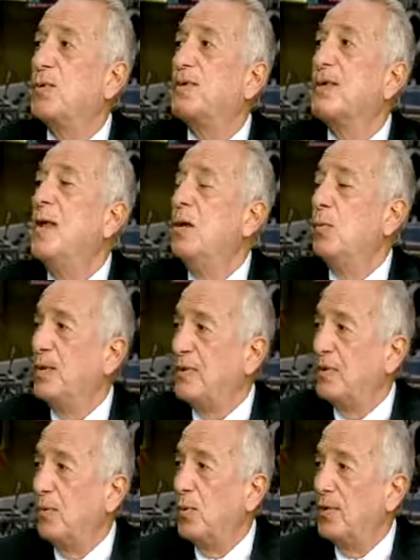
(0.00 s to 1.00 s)
with,
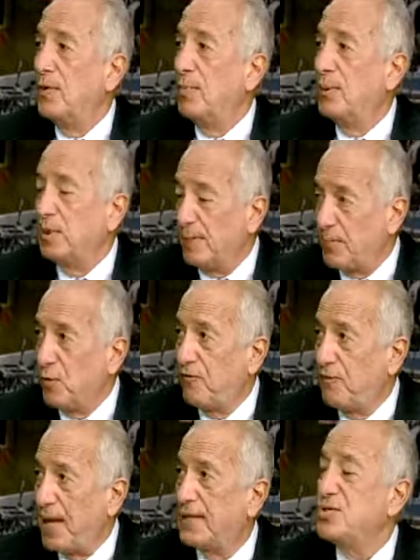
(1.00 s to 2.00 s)
with, with
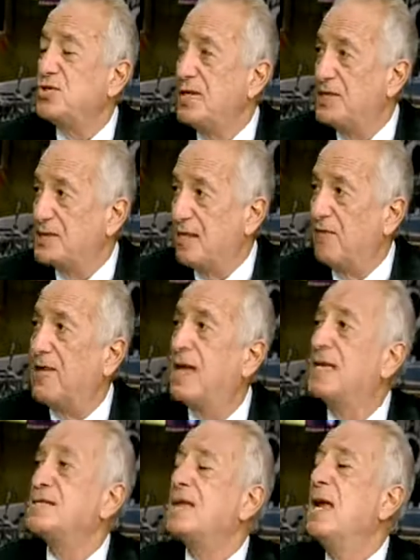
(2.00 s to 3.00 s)
bulletproof balance sheets,
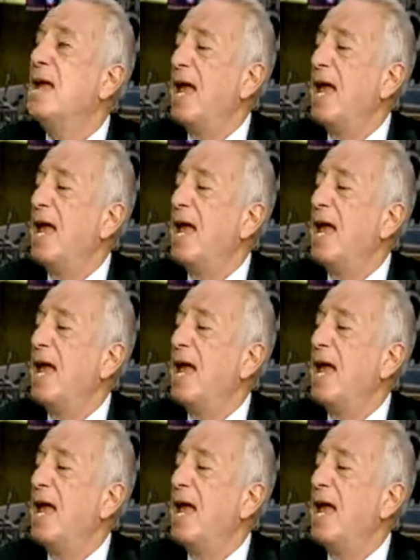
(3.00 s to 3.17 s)
dividends,